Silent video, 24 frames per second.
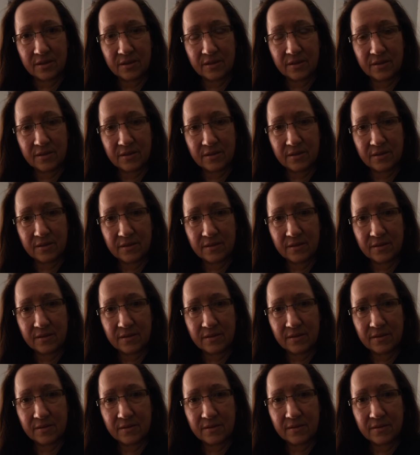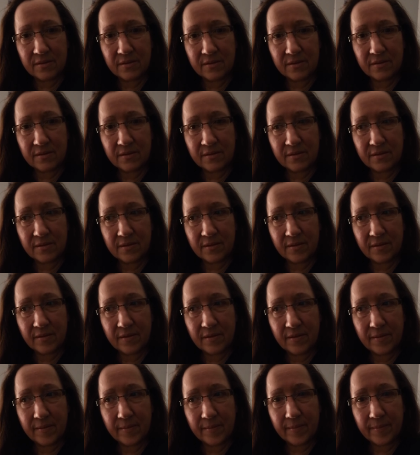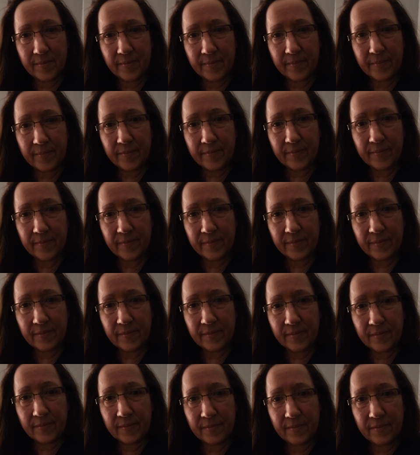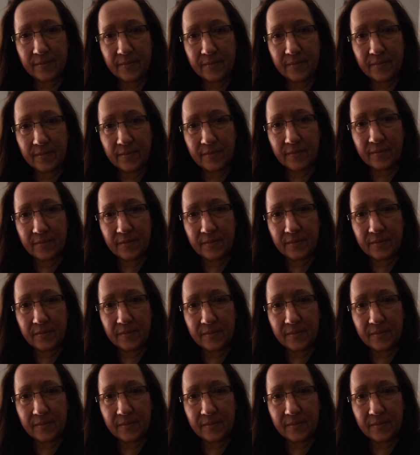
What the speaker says: (no one is talking)